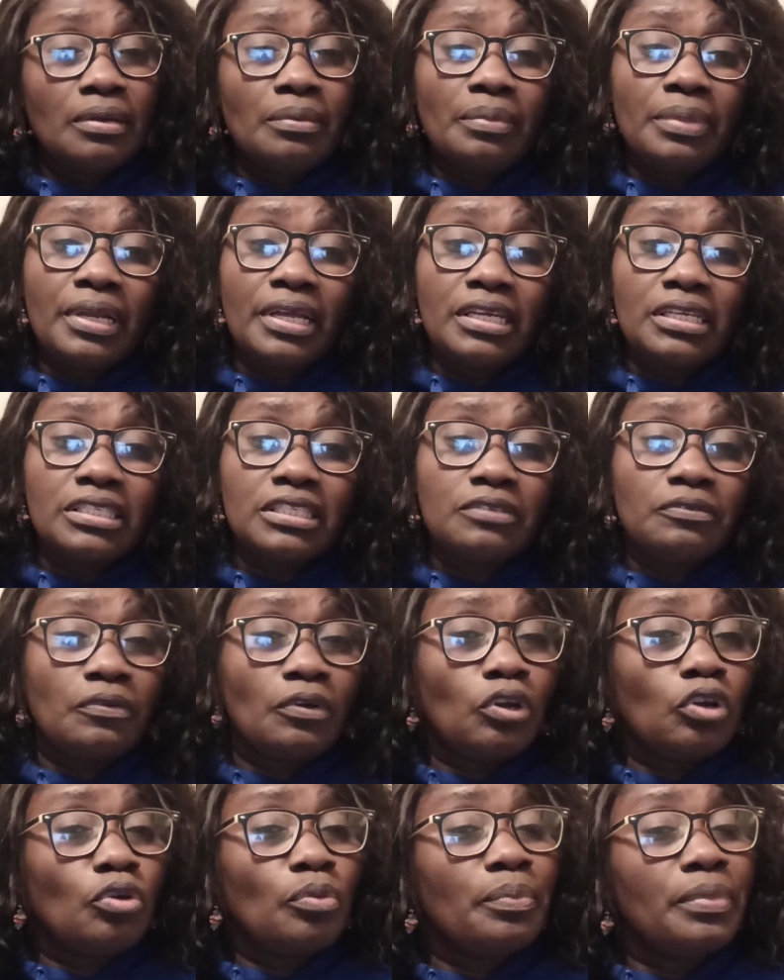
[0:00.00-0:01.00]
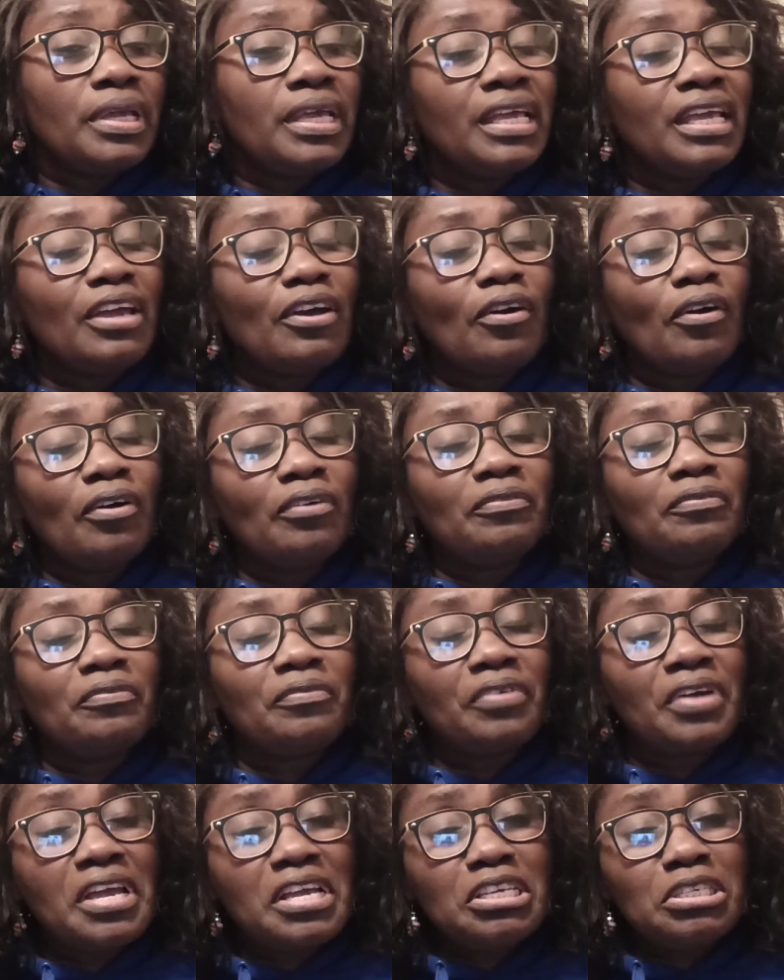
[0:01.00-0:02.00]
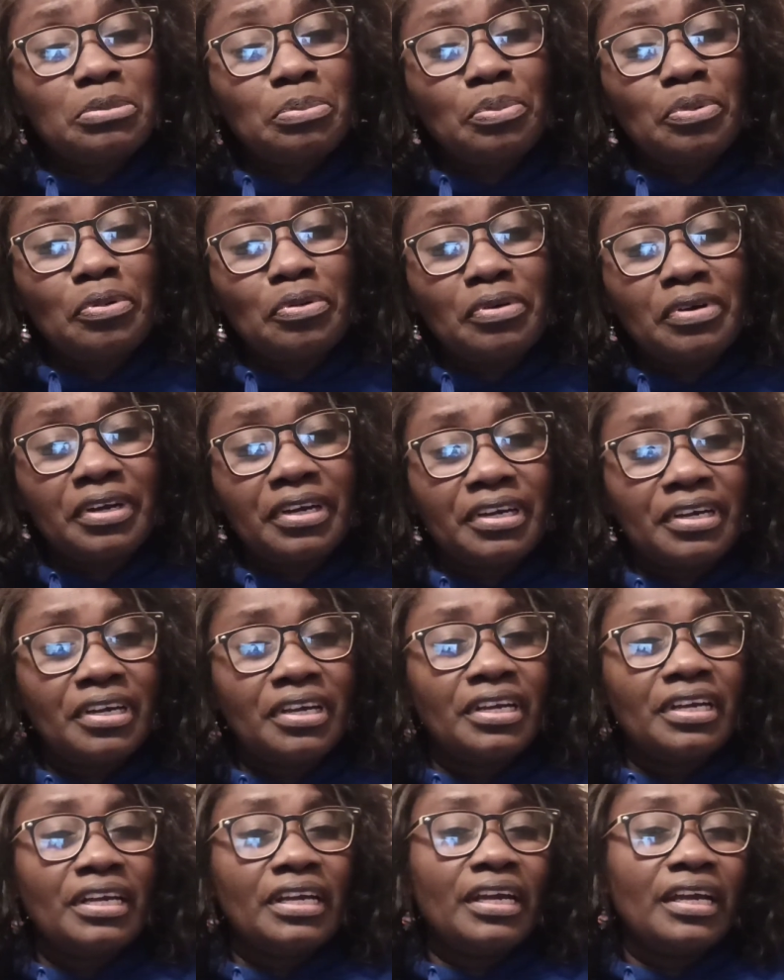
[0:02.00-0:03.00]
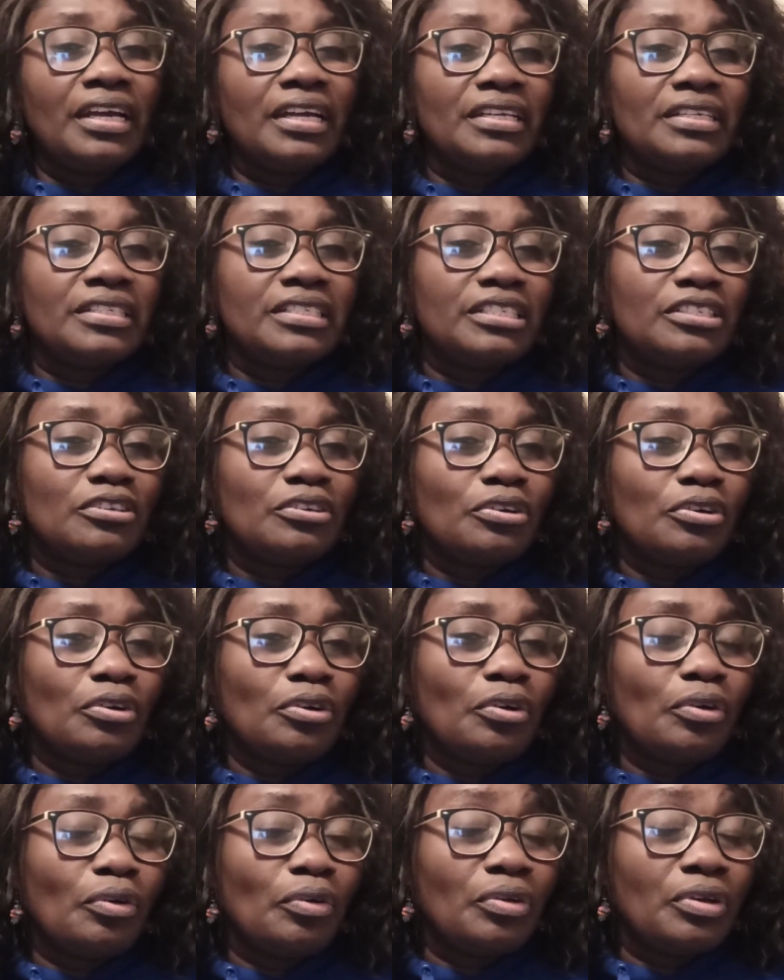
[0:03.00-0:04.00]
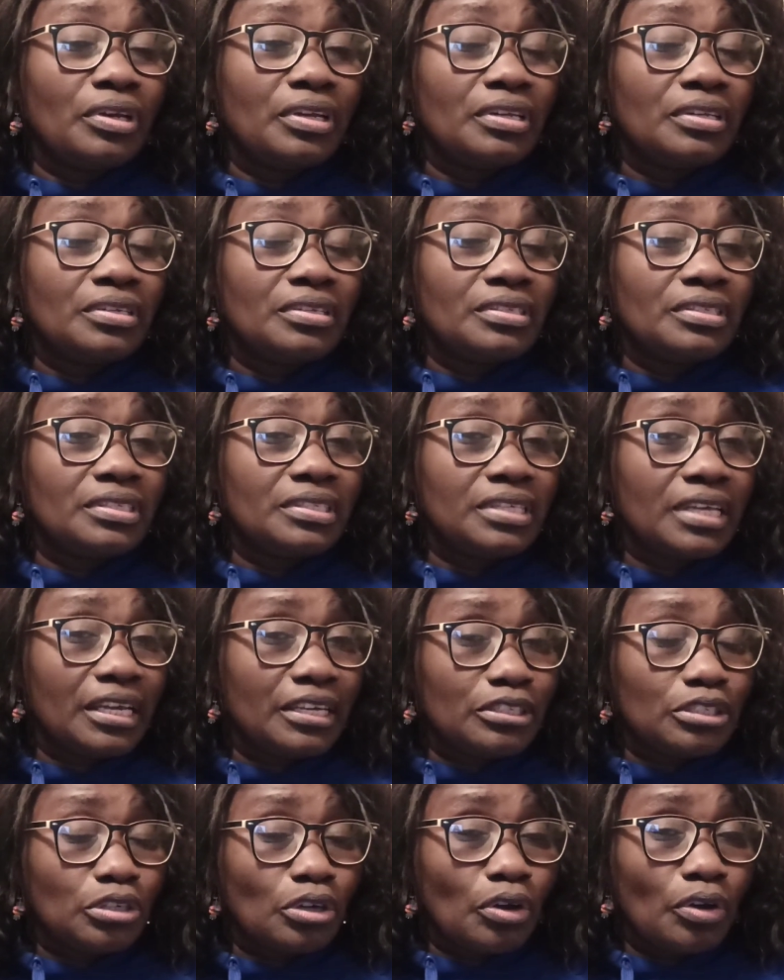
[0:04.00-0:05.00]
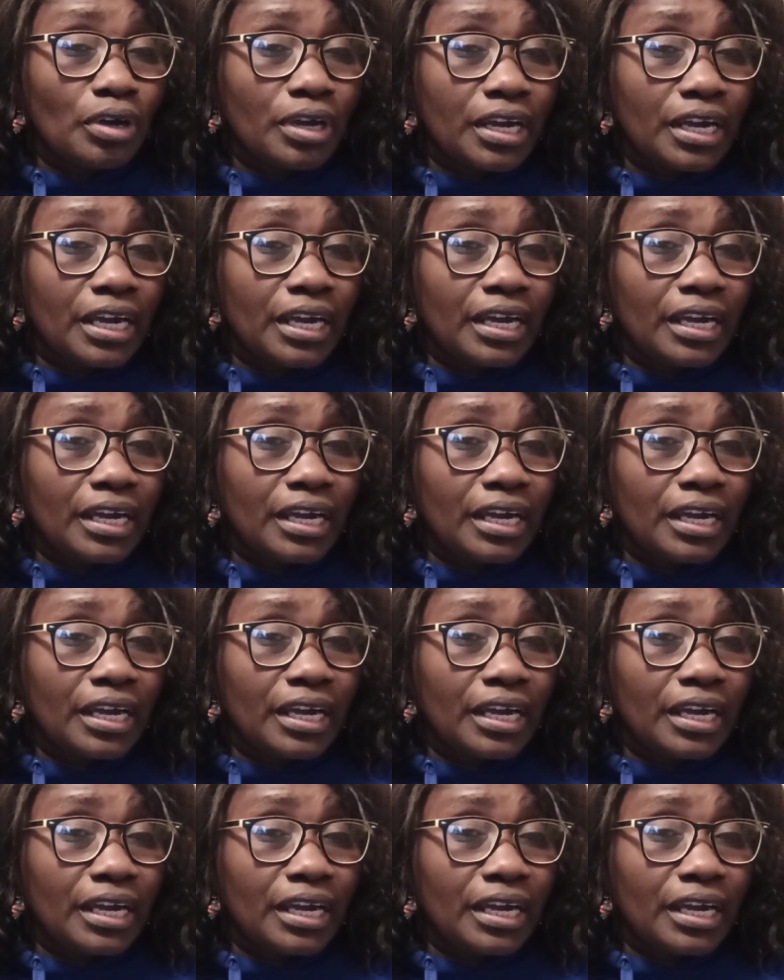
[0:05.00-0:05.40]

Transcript: Please follow me on Facebook and on TikTok.